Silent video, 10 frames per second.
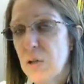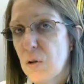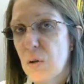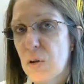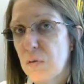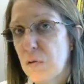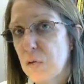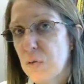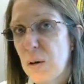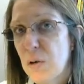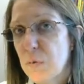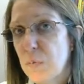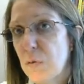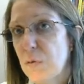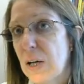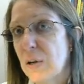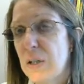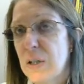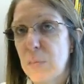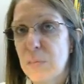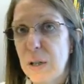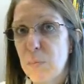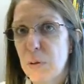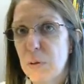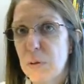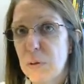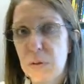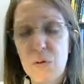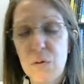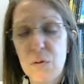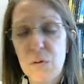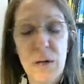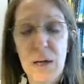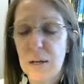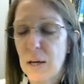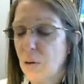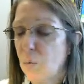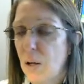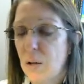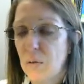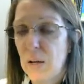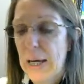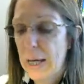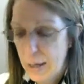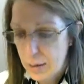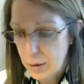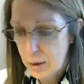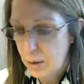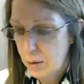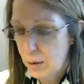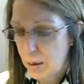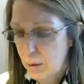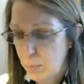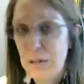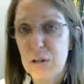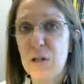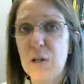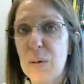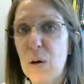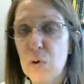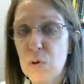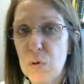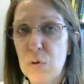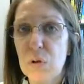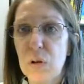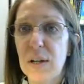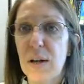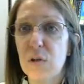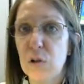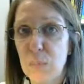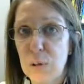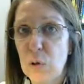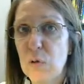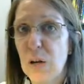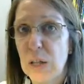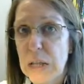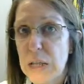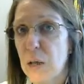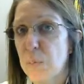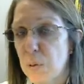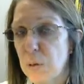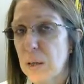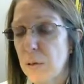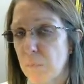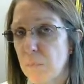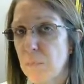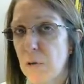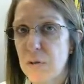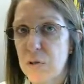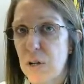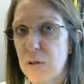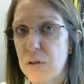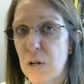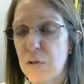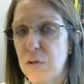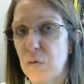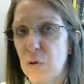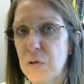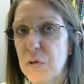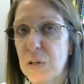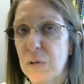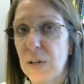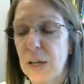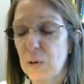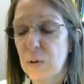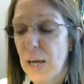So if your spouse moved out in September, you cannot qualify as an abandoned spouse. You're going to have to do married filing separately, because chances are the divorce is not final